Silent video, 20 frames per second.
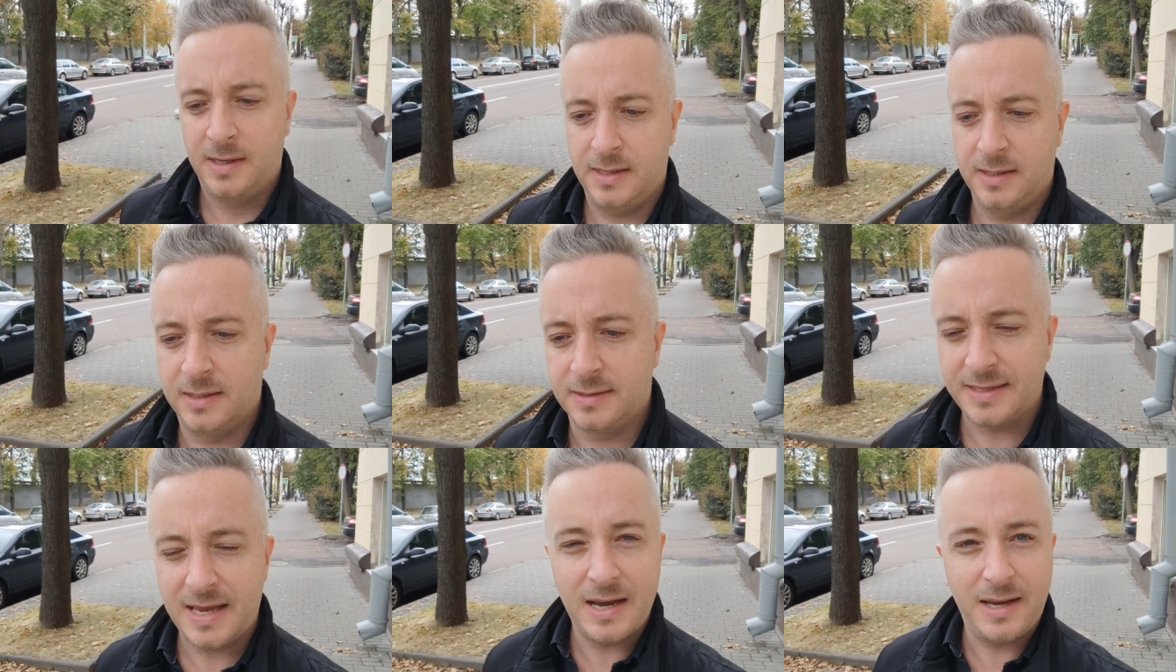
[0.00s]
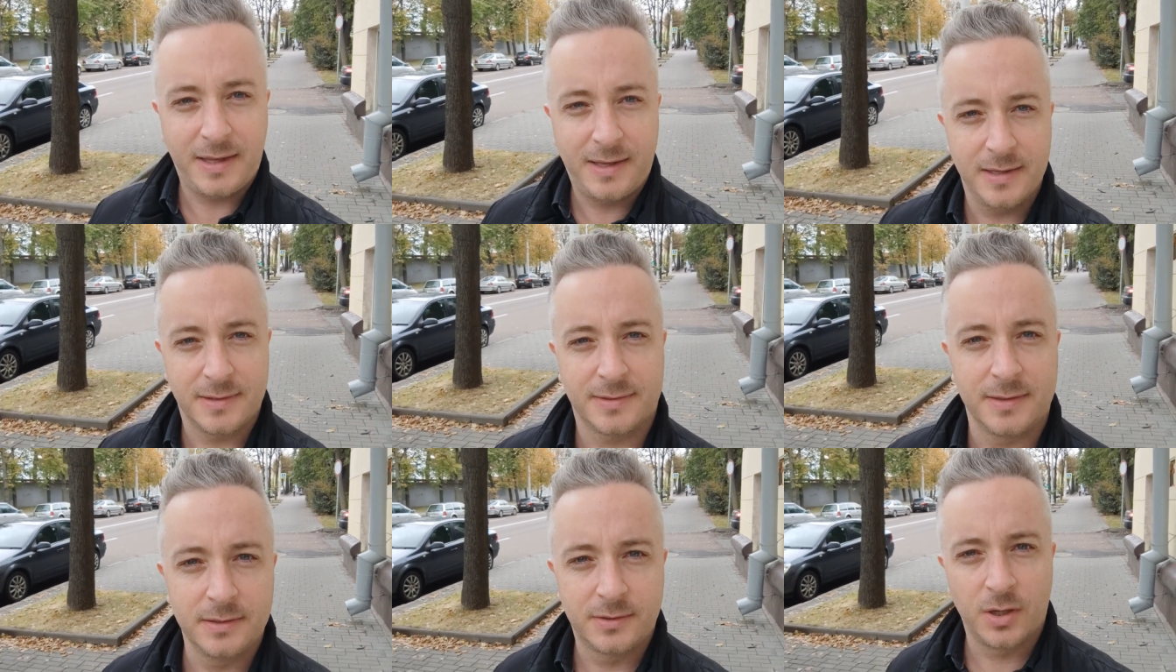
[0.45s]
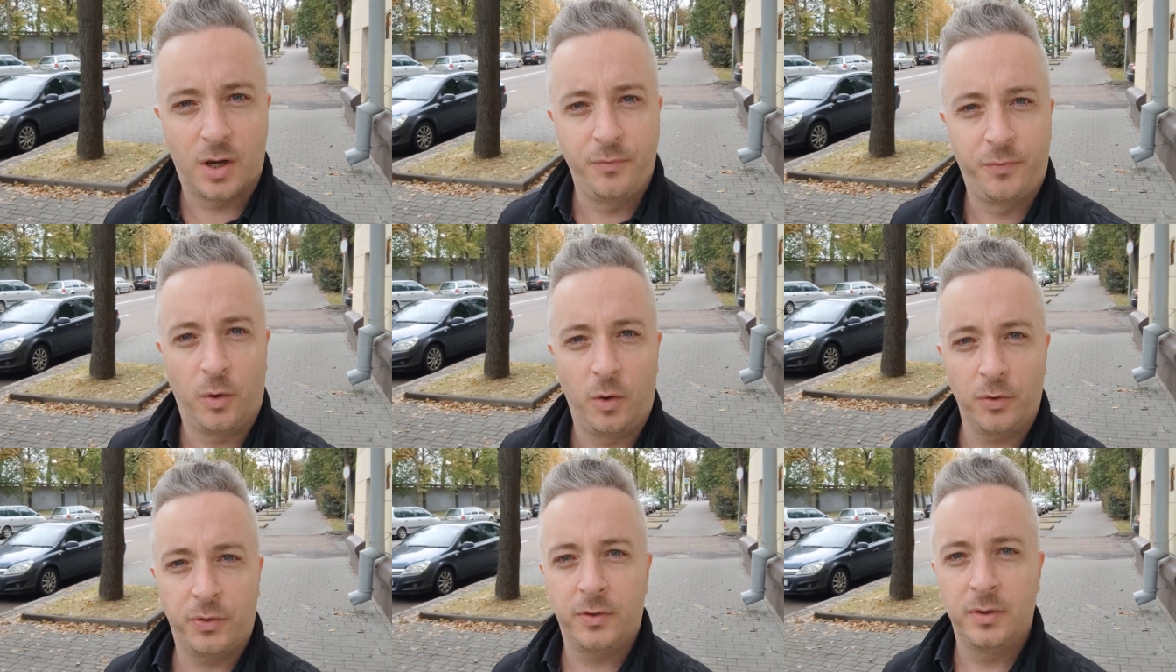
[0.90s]
in its etiquettes and so
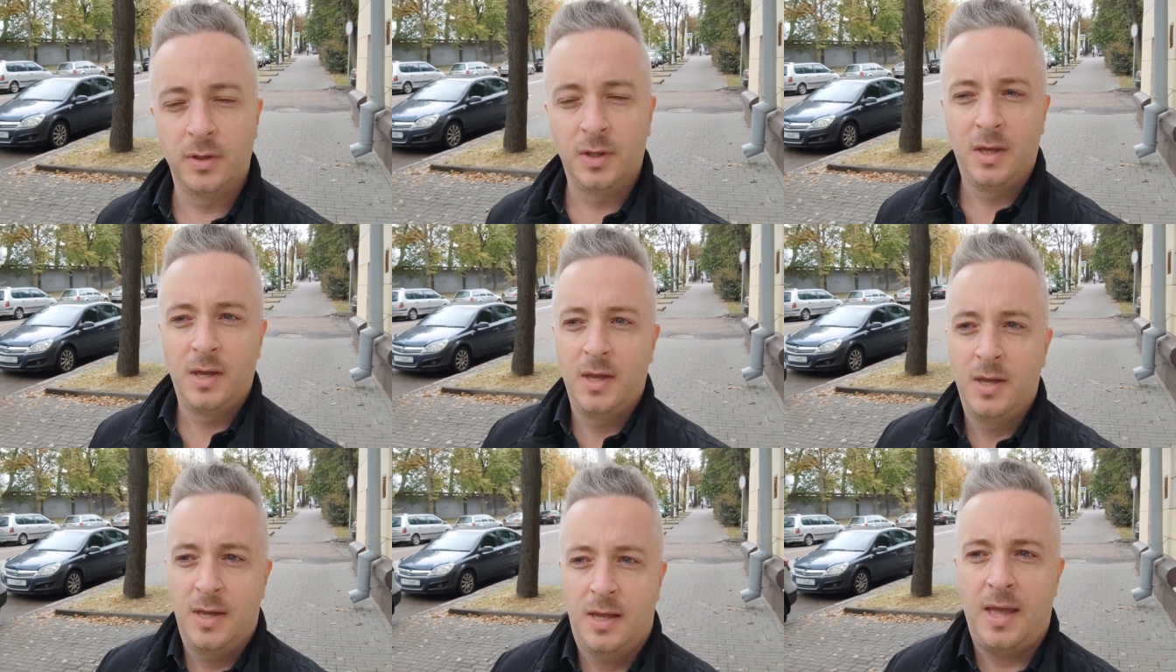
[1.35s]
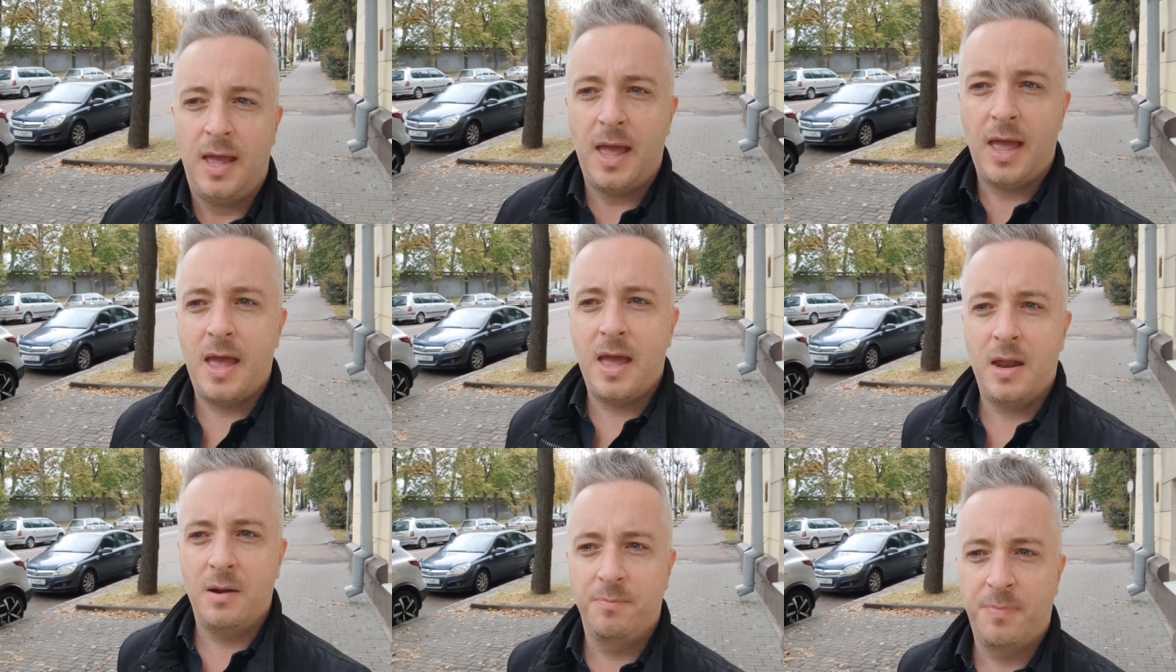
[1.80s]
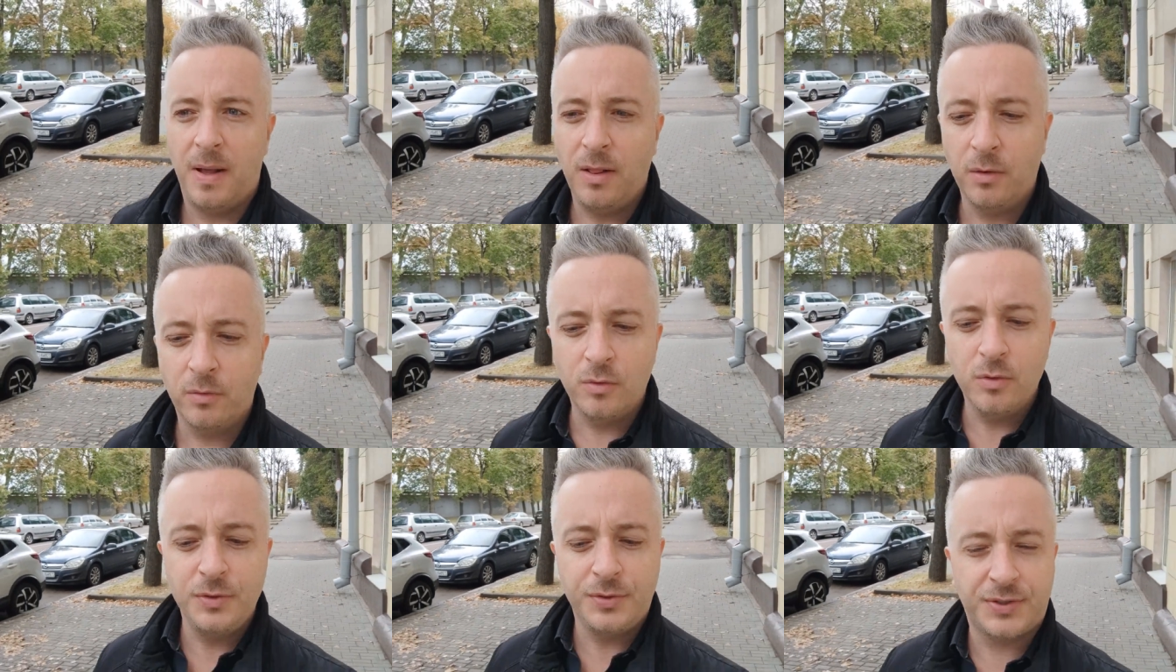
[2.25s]
forth, and
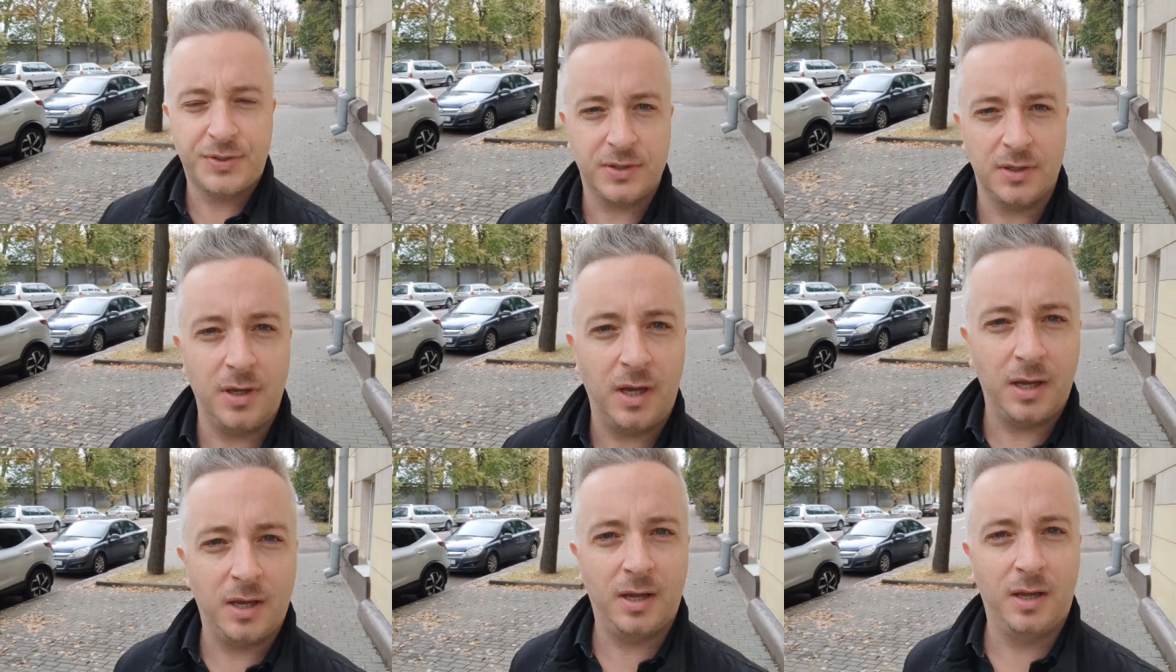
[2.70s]
Belarus,